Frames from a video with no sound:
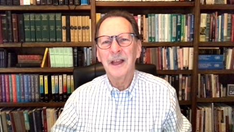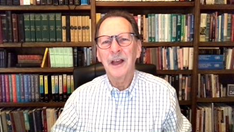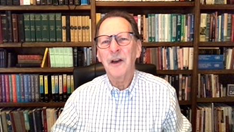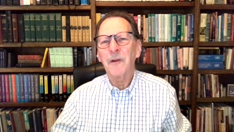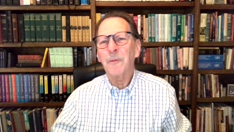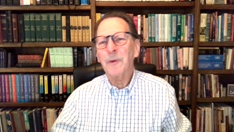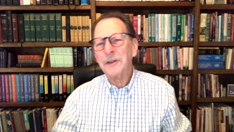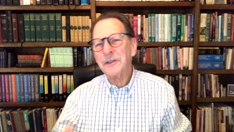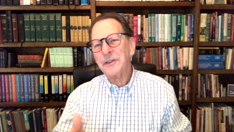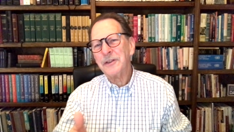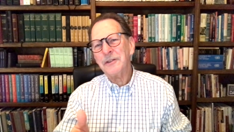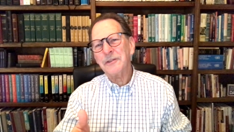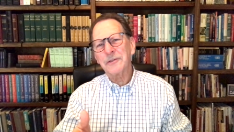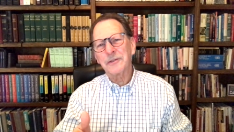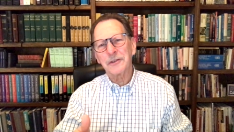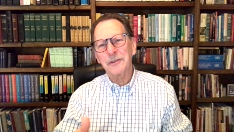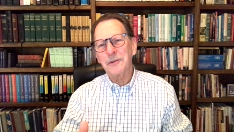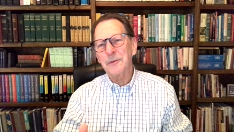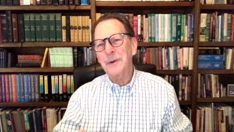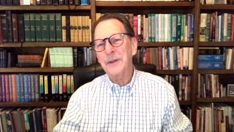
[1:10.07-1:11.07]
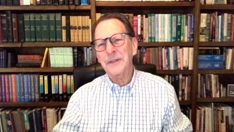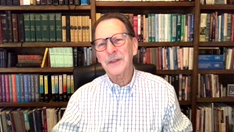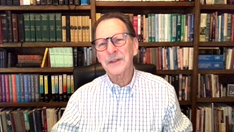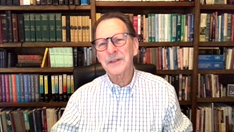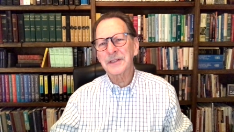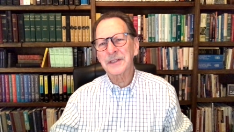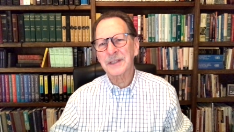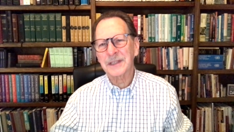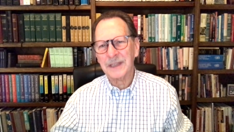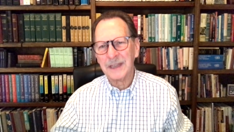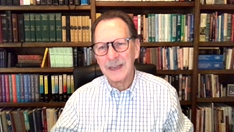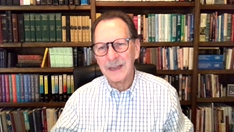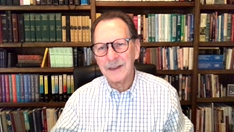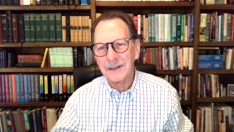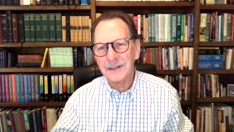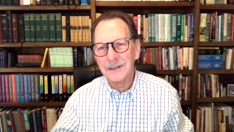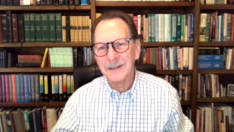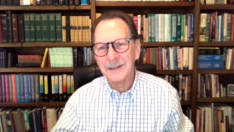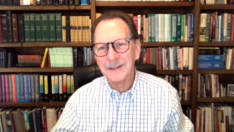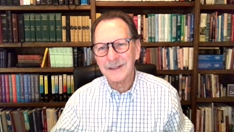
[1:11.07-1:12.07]
What do you do with a
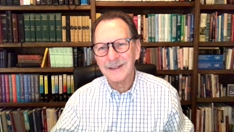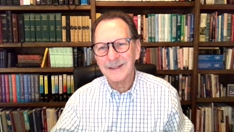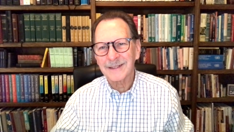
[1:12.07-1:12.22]
seat?